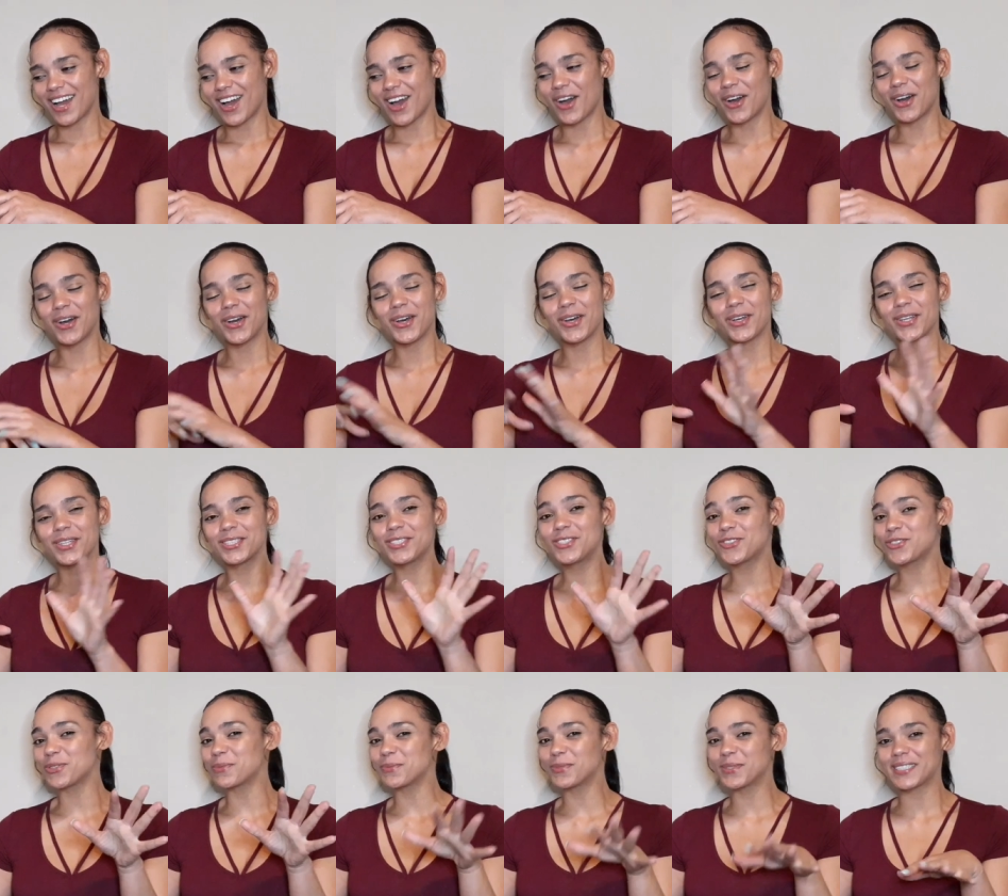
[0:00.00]
all the
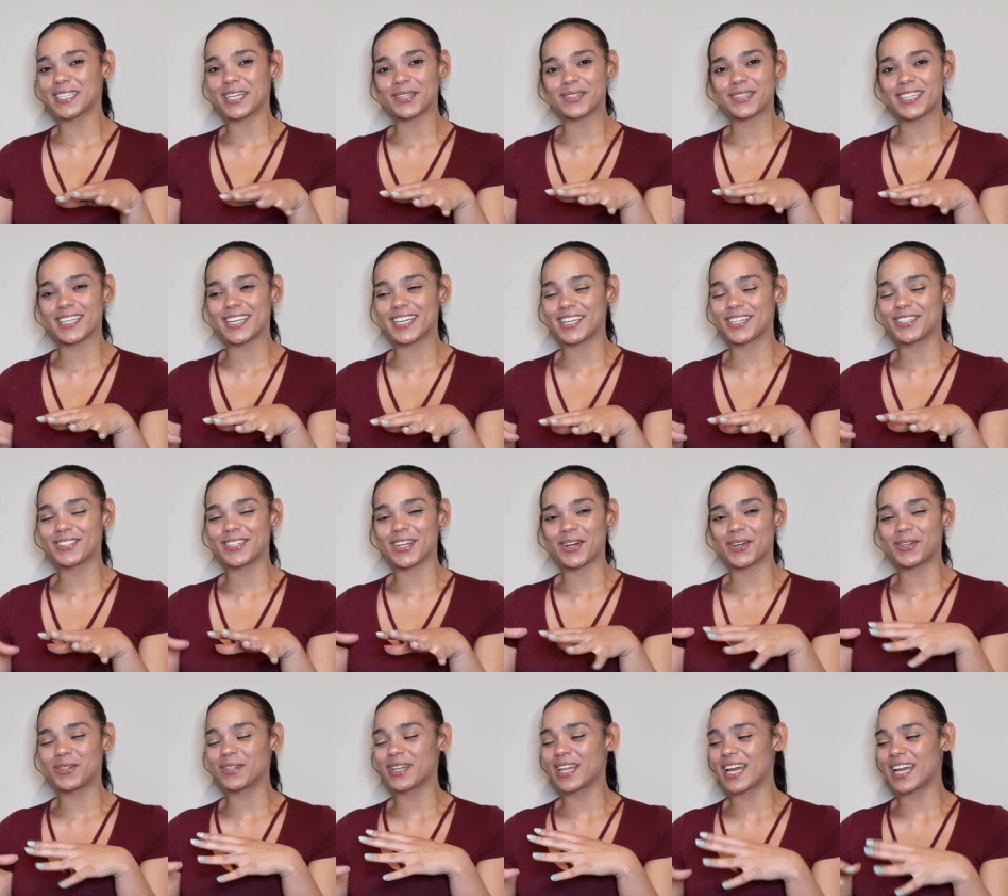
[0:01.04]
strippers out there
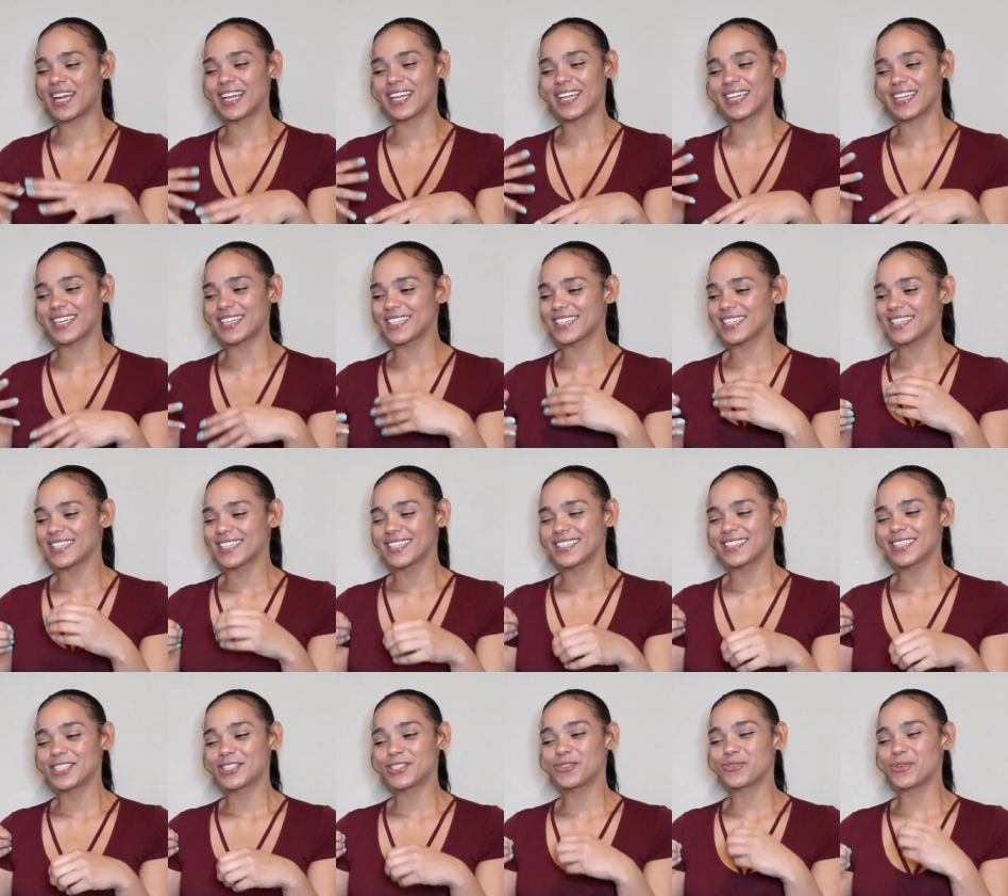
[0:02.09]
know like
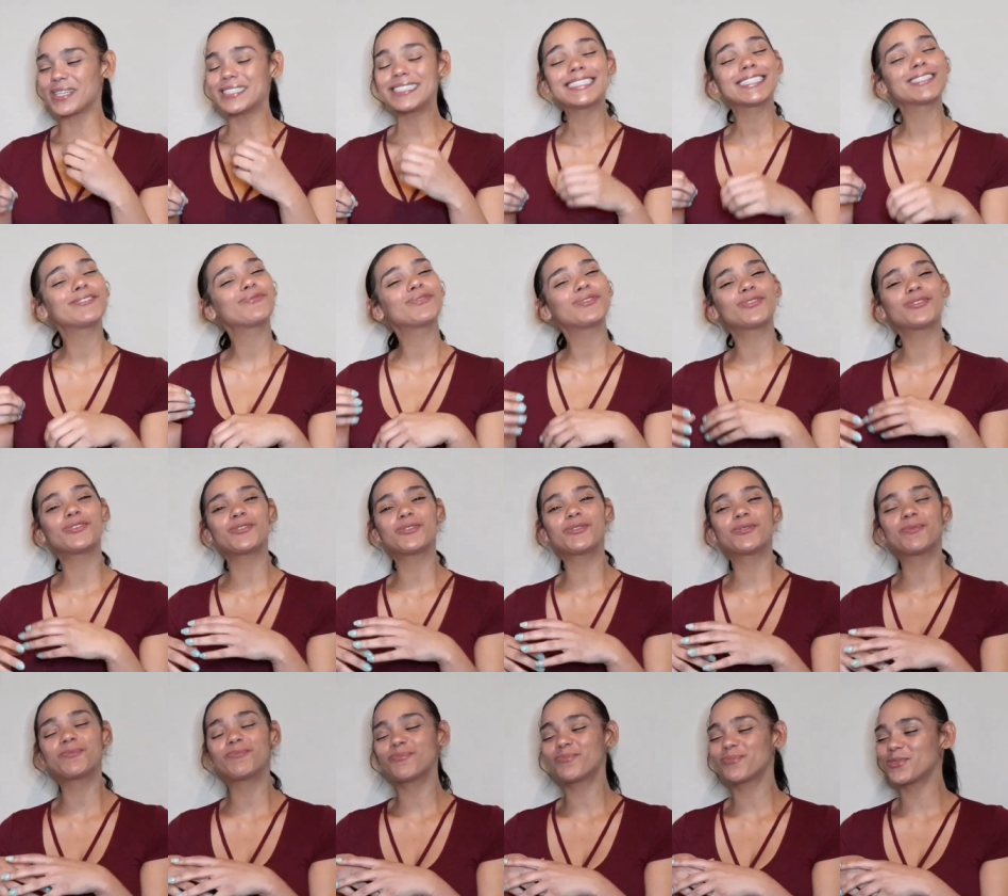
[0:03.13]
the dressing
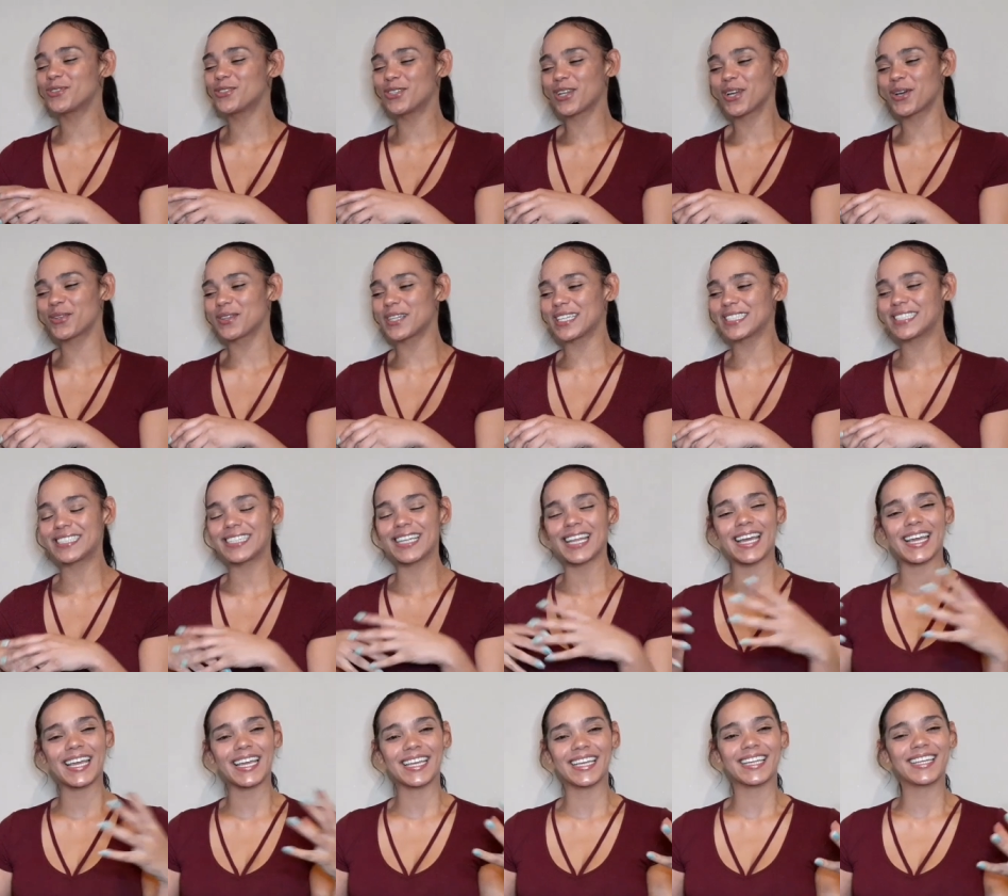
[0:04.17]
room, you know, that's
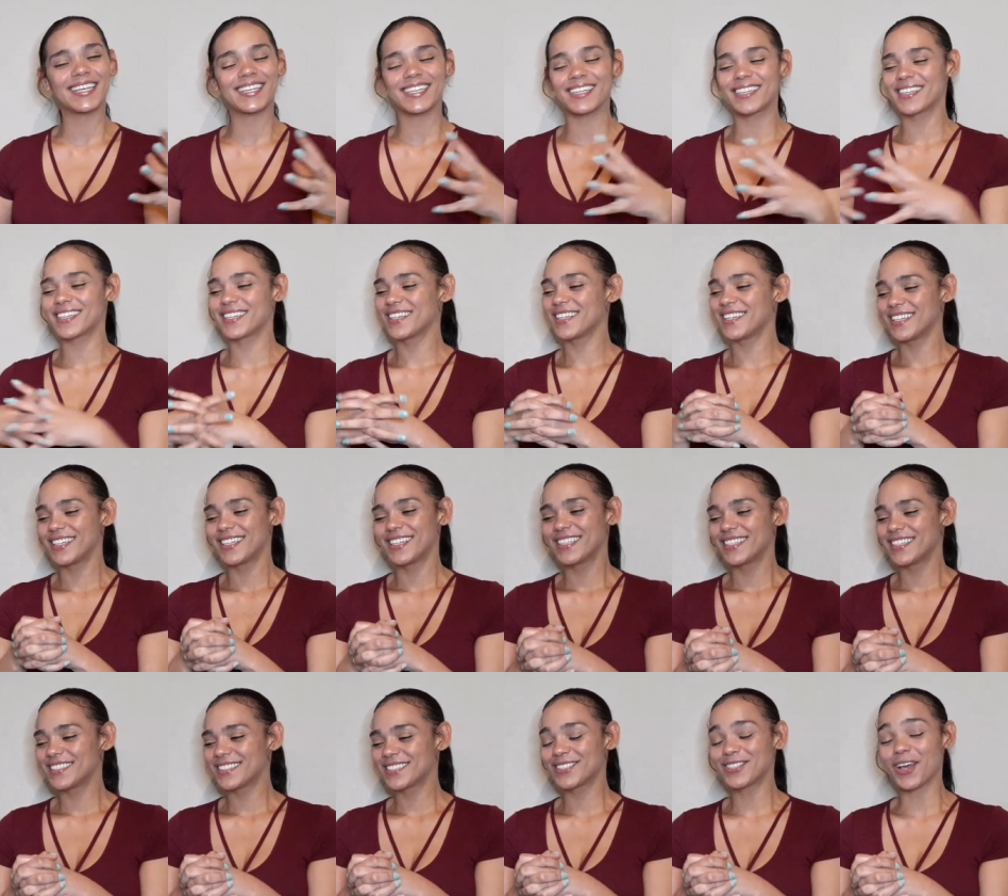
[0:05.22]
like
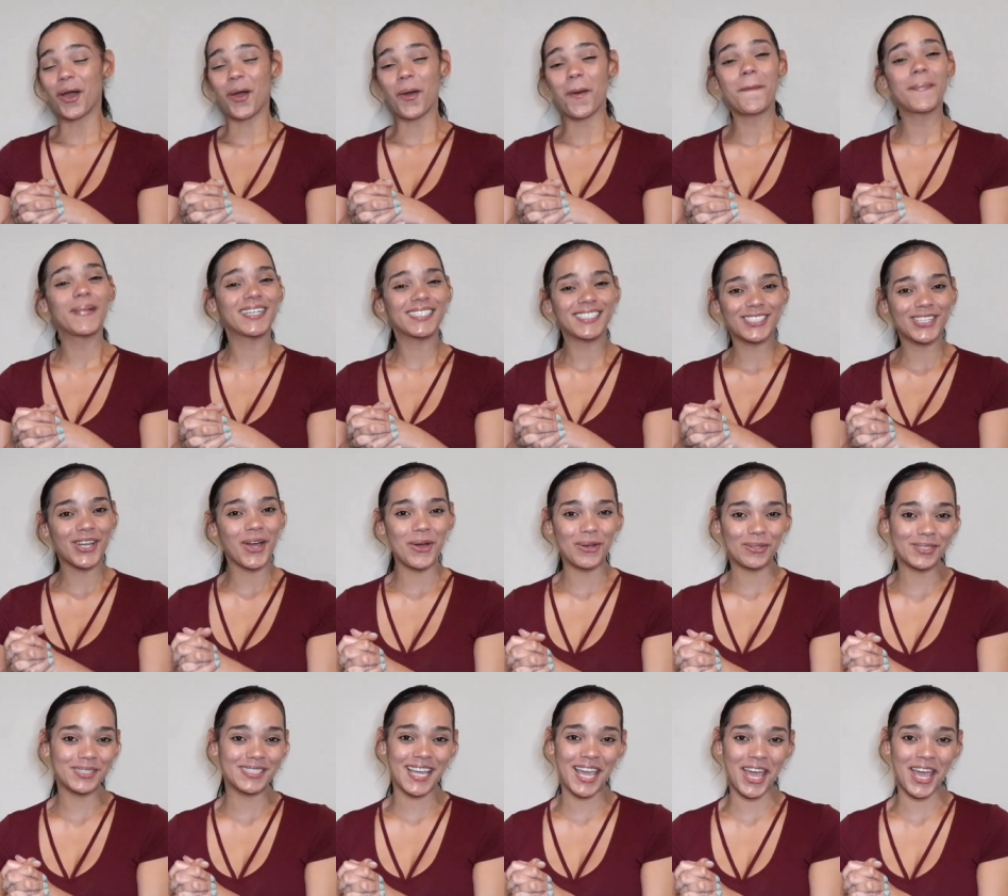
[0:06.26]
so much goes